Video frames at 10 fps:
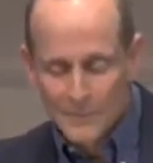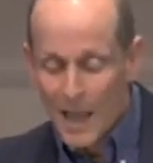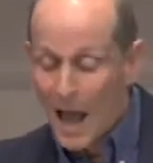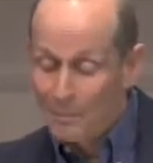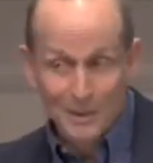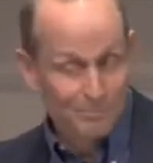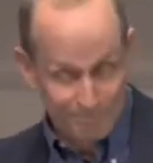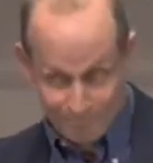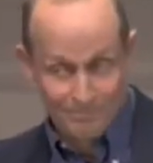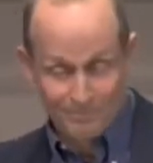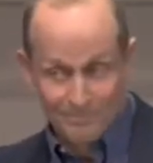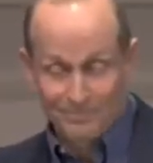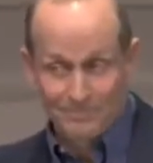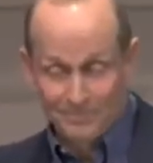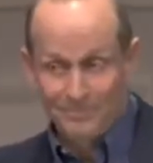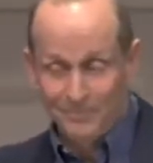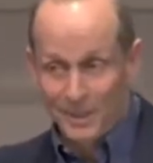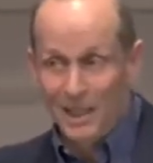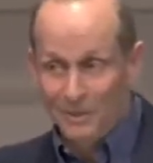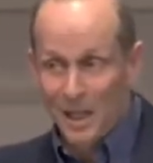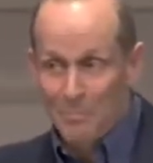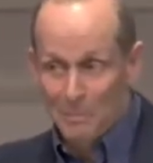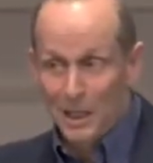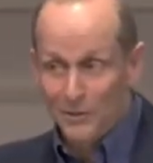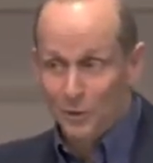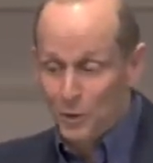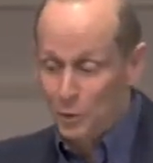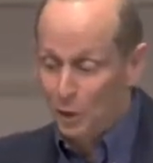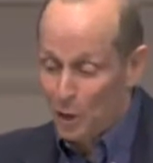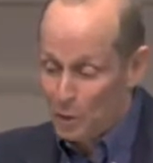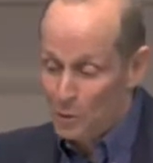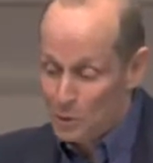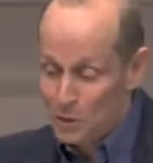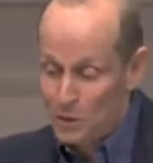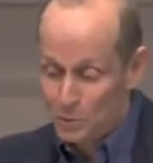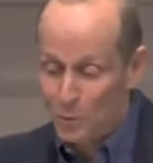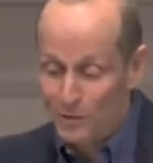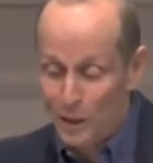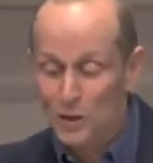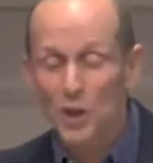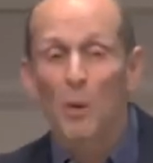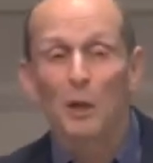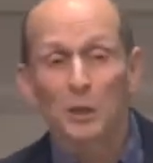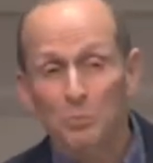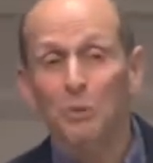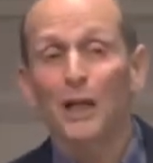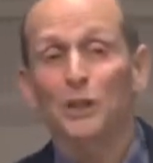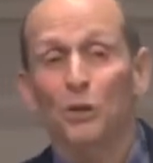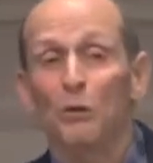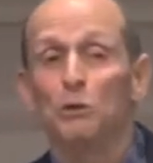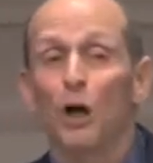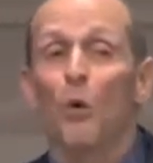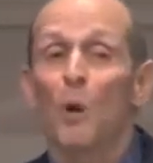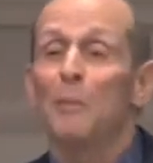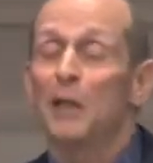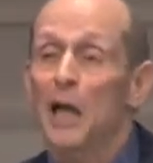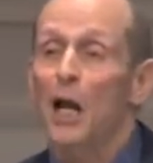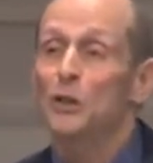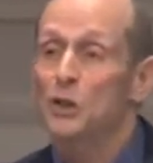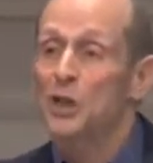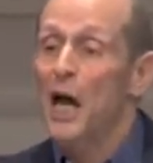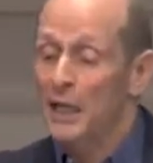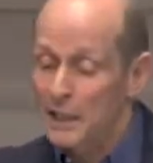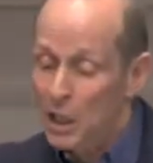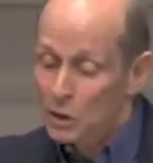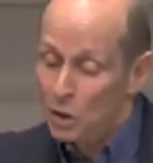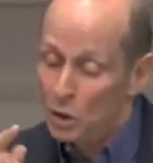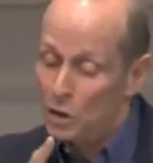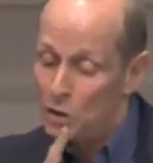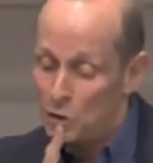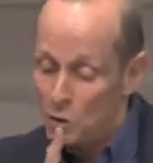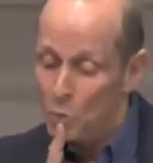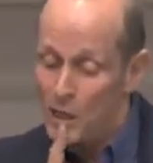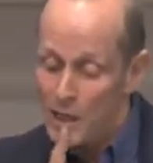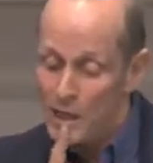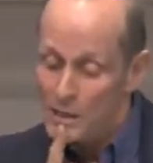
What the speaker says: I mean, giving up money for new clothes when there's so much pressure on young women in our society to look a certain way,